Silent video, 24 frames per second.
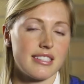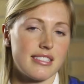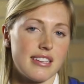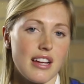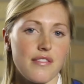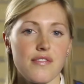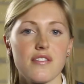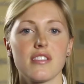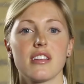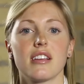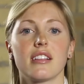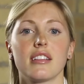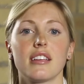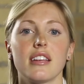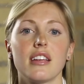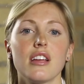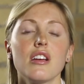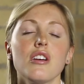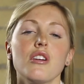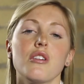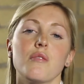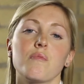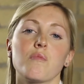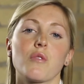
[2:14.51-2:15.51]
it's
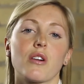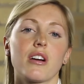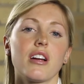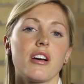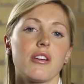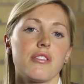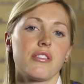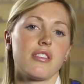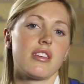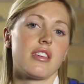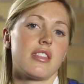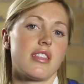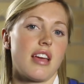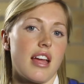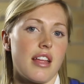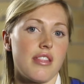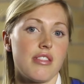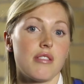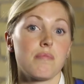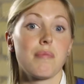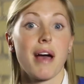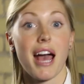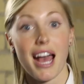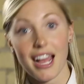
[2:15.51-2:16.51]
definitely more healthy
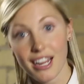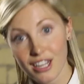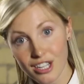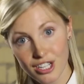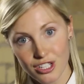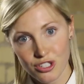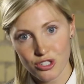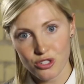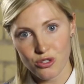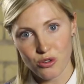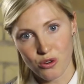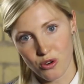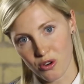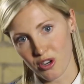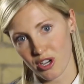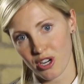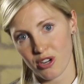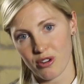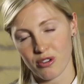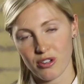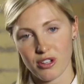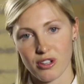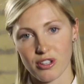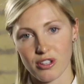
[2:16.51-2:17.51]
than the packaged Oreo